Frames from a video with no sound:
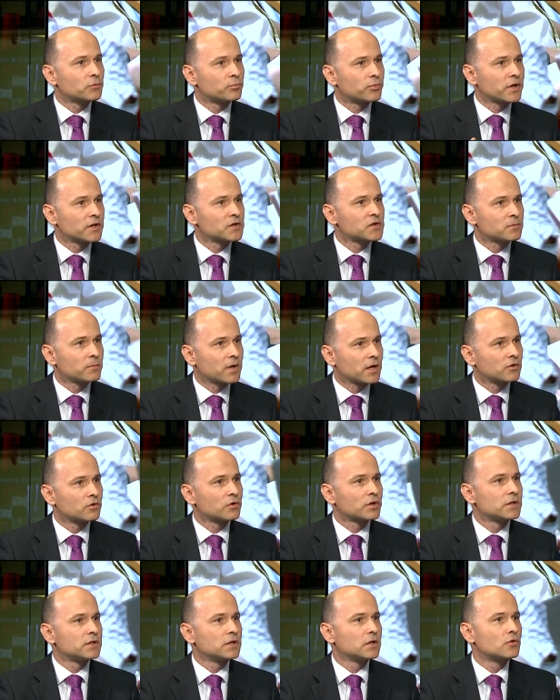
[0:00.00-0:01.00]
suppressed
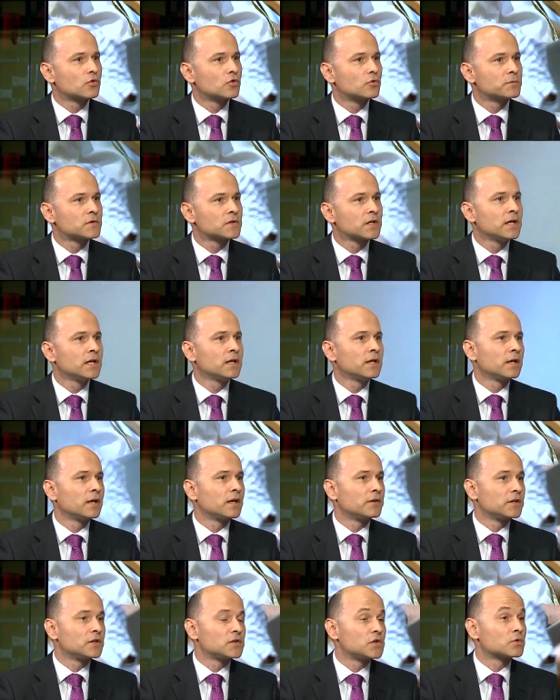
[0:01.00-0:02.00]
minority groups,
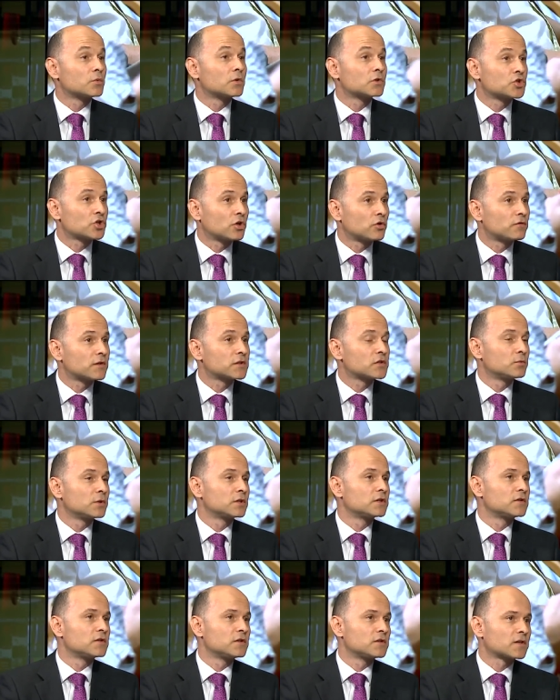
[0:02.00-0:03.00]
and this is what Jehovah's
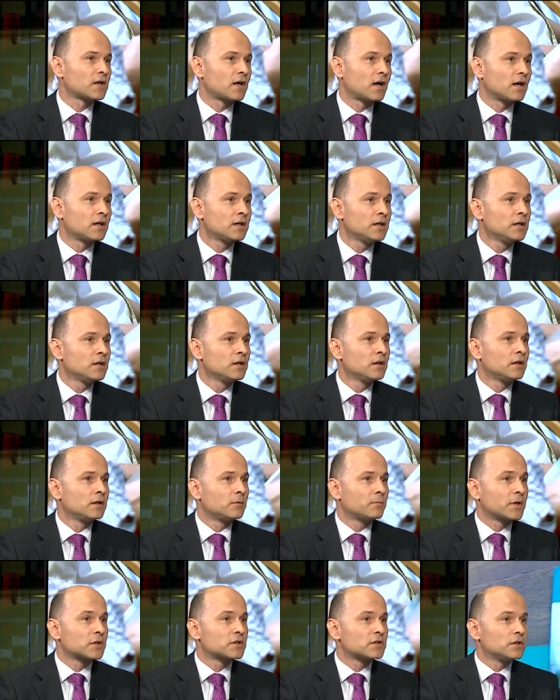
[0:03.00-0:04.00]
Witnesses are.
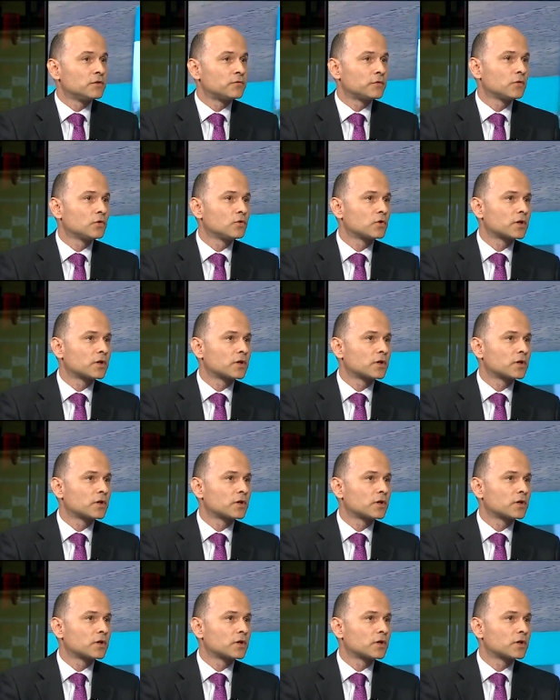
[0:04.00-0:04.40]
But if you